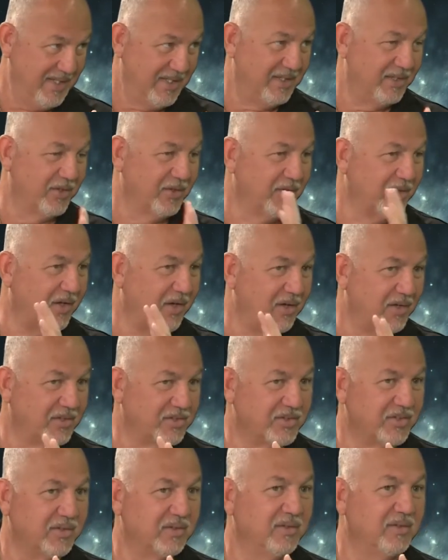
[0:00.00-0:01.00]
a little
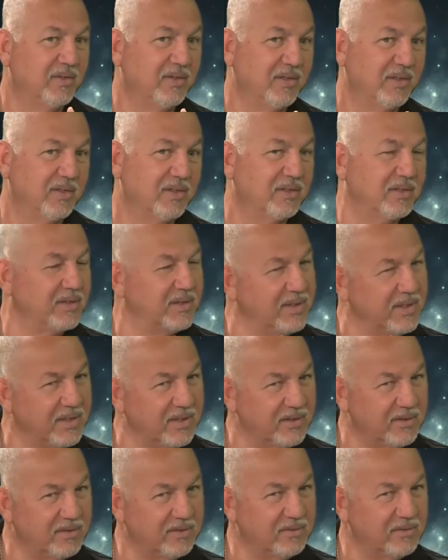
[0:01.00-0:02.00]
larger, a
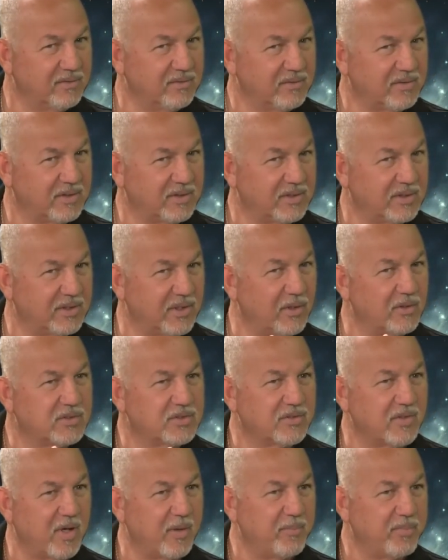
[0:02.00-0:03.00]
little
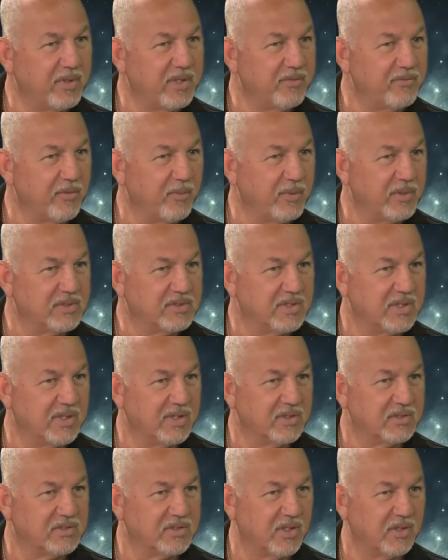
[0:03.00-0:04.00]
closer, I believe it was, to
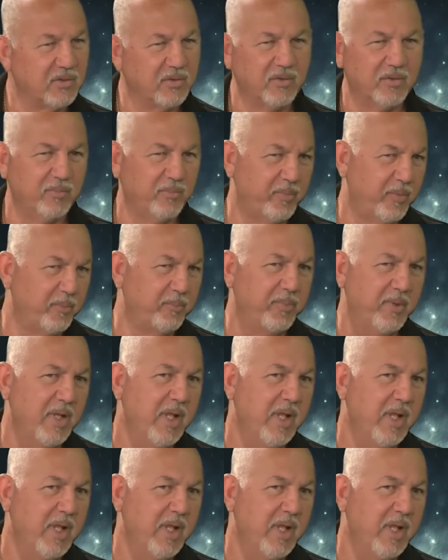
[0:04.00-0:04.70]
their sun, uh,